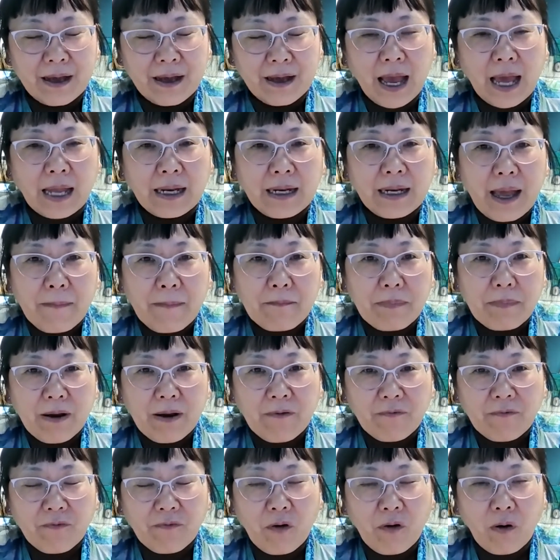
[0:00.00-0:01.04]
And number
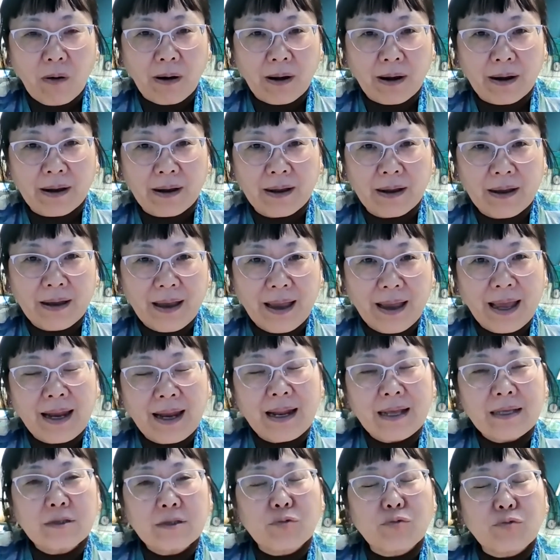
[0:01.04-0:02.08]
four, it
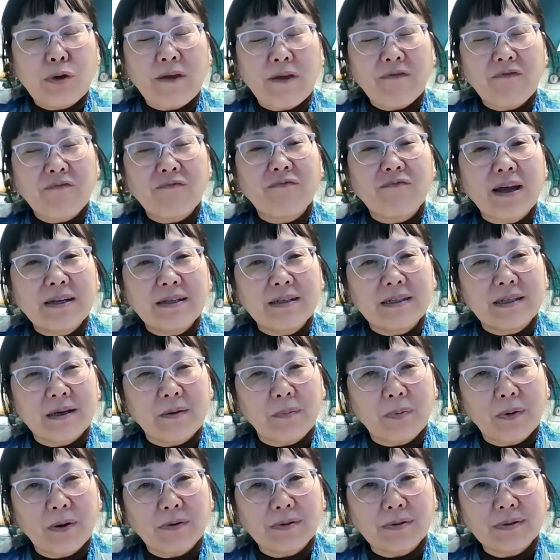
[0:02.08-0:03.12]
is
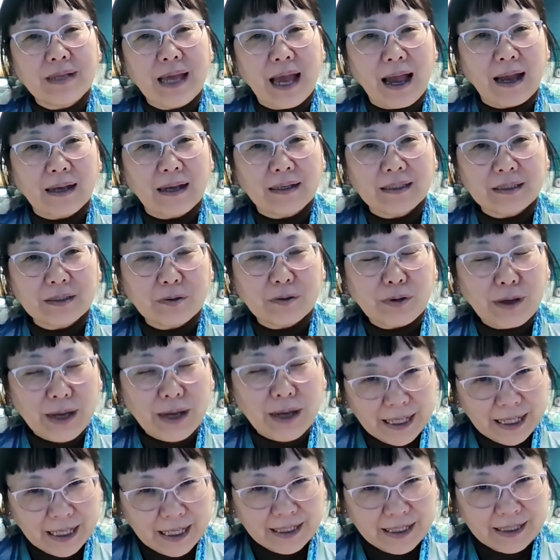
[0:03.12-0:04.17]
refundable tax
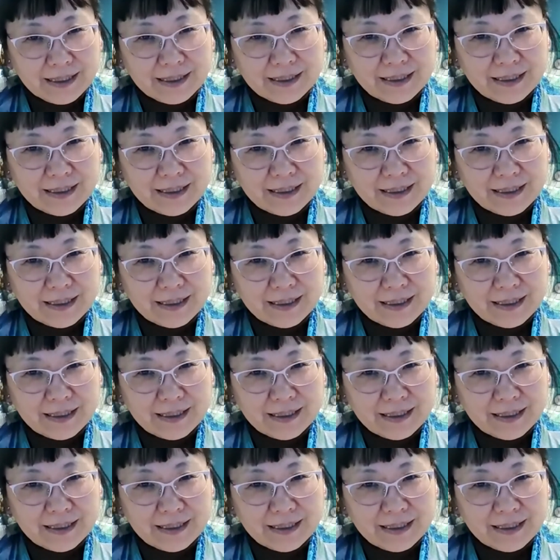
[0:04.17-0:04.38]
credit.